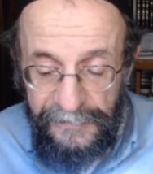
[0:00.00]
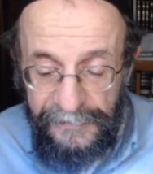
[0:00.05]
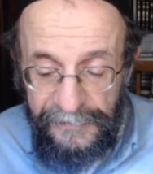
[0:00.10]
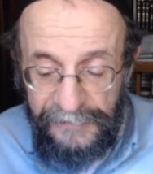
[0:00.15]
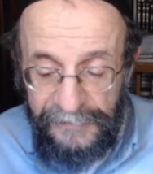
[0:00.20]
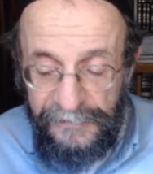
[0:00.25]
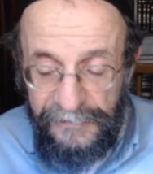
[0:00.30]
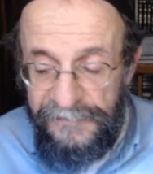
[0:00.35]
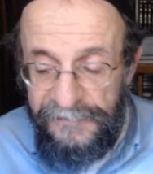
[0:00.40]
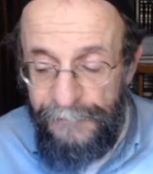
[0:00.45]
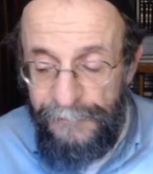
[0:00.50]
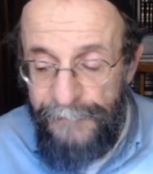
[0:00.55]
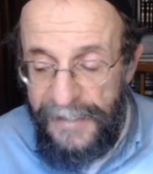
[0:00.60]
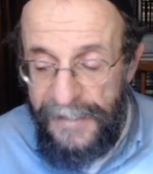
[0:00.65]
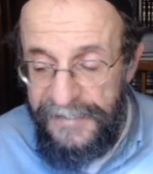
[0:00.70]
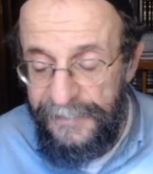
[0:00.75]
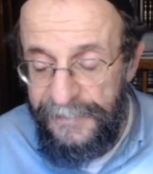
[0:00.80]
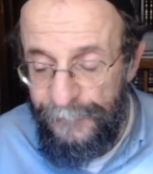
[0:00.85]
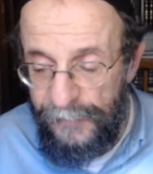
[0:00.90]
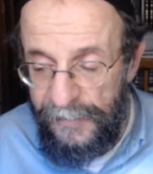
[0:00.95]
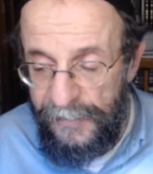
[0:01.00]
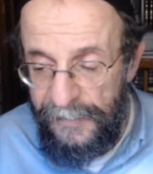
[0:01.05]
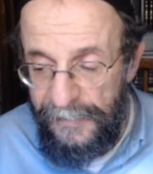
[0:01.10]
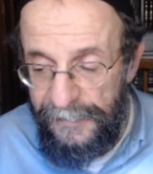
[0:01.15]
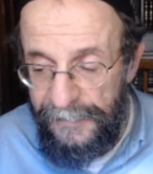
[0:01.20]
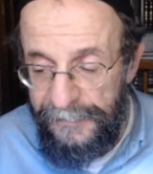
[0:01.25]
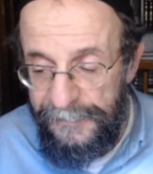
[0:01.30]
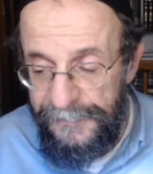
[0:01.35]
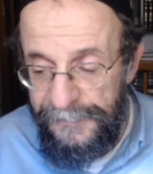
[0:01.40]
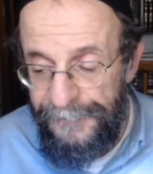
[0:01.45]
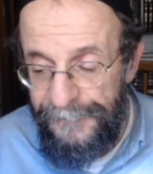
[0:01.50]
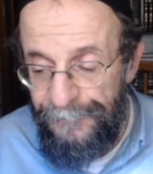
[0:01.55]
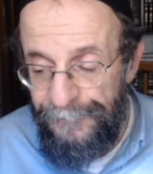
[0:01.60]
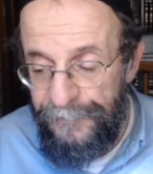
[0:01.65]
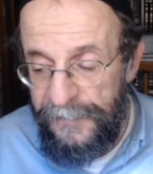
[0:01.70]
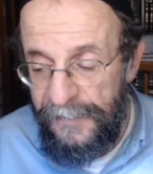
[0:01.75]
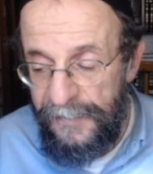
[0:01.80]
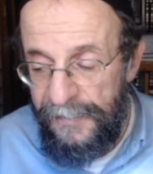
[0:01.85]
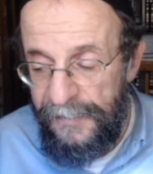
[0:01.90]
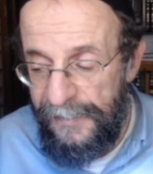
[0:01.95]
That doesn't make him God.
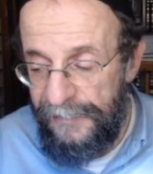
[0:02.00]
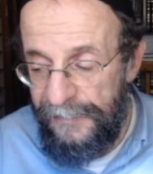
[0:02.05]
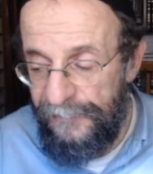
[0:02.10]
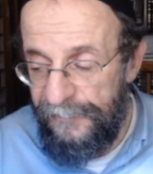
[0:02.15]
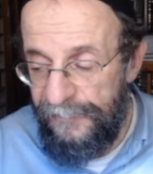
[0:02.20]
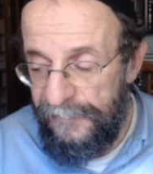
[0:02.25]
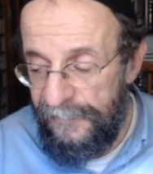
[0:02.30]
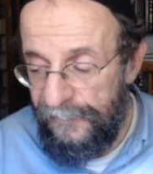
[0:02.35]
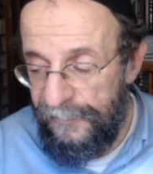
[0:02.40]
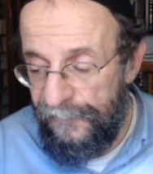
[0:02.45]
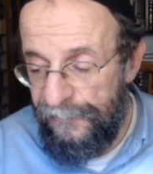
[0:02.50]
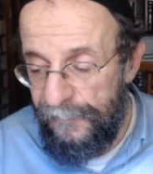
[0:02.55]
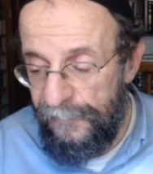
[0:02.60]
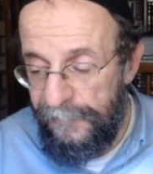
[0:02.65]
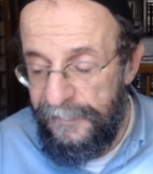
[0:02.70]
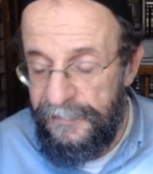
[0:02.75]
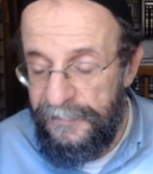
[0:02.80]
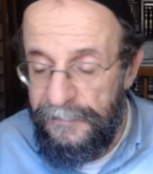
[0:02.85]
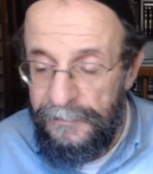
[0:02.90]
And it's very